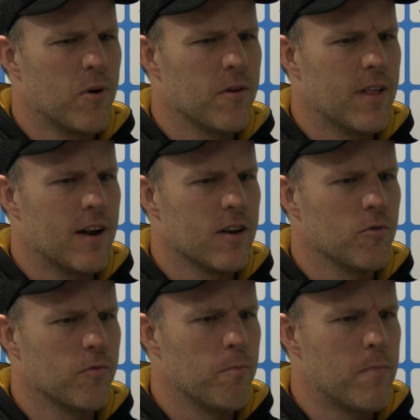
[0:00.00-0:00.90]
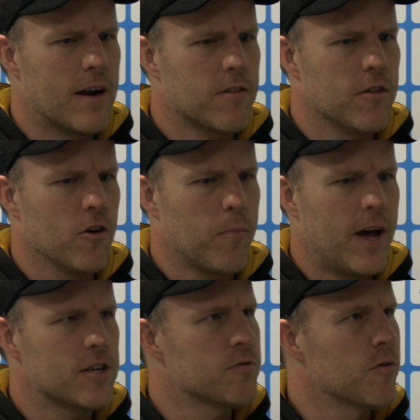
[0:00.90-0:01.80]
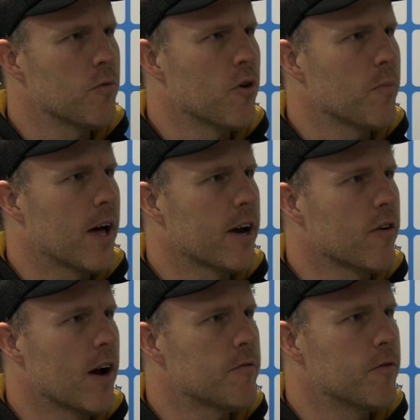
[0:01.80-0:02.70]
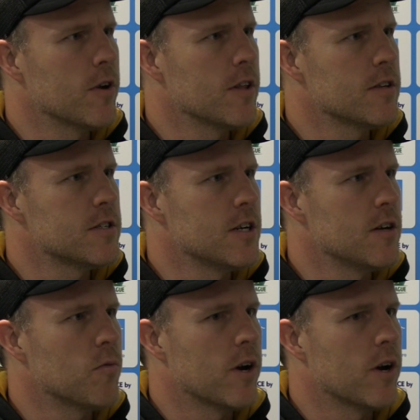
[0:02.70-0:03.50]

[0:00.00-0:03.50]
probably that little month-long patch where we weren't playing great footy this year,